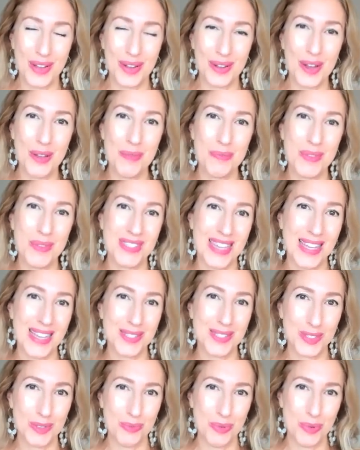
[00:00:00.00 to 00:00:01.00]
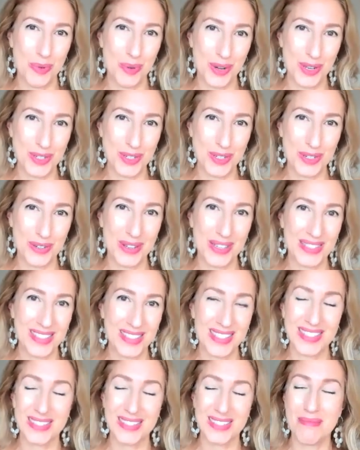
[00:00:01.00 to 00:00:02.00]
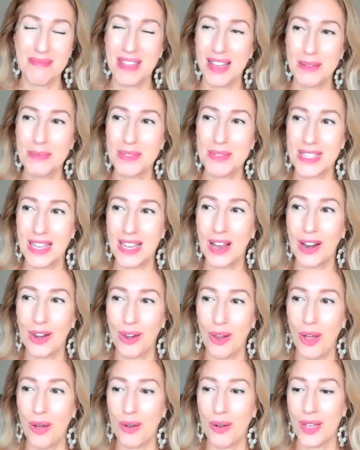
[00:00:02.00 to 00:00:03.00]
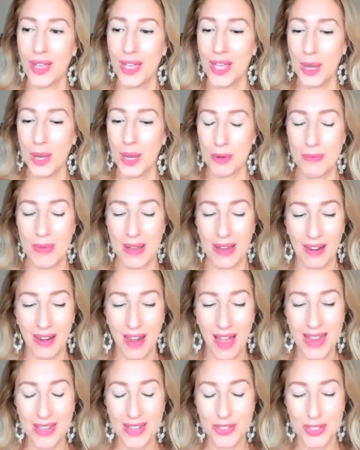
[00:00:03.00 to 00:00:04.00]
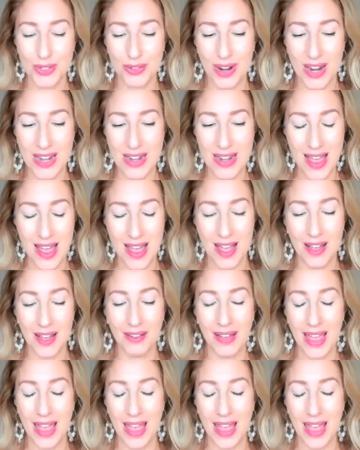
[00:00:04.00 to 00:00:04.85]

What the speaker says: I hope this has supported you. It's just something I'm seeing a lot with my clients right now.